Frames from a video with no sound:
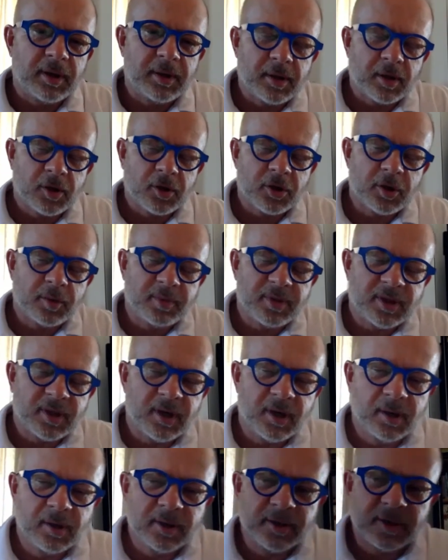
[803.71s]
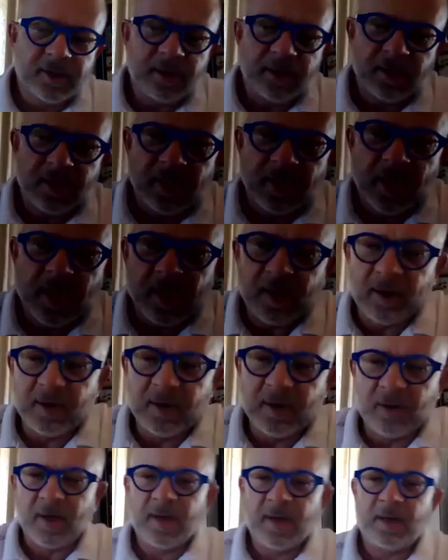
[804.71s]
leadership skills in a
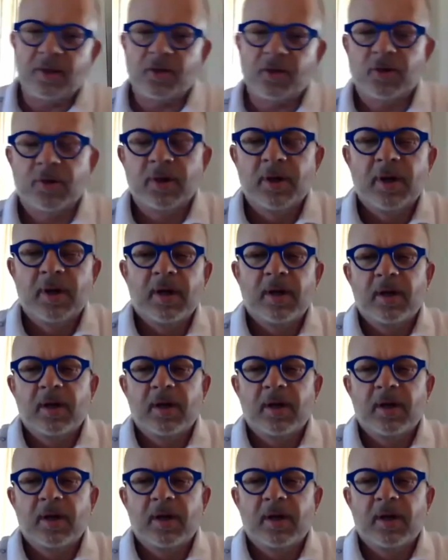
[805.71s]
younger age,